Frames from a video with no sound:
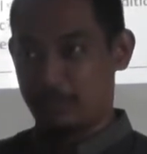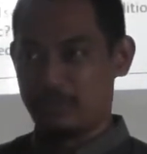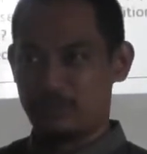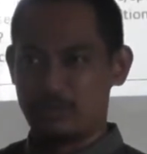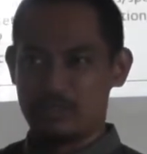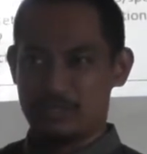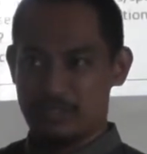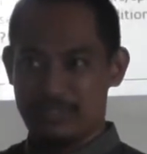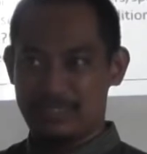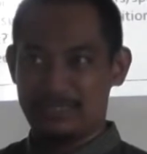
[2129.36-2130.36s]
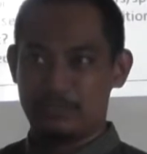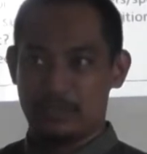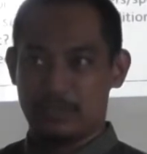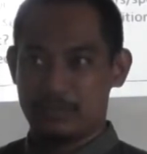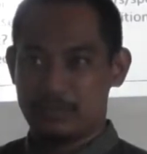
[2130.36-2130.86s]
methodology in a
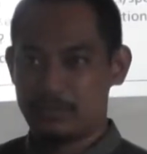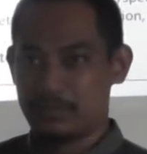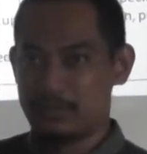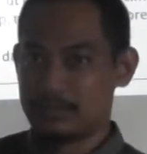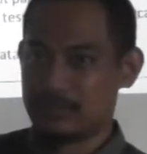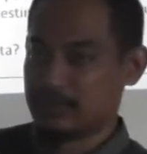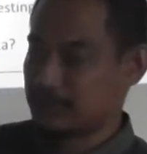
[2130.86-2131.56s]
way, right, generally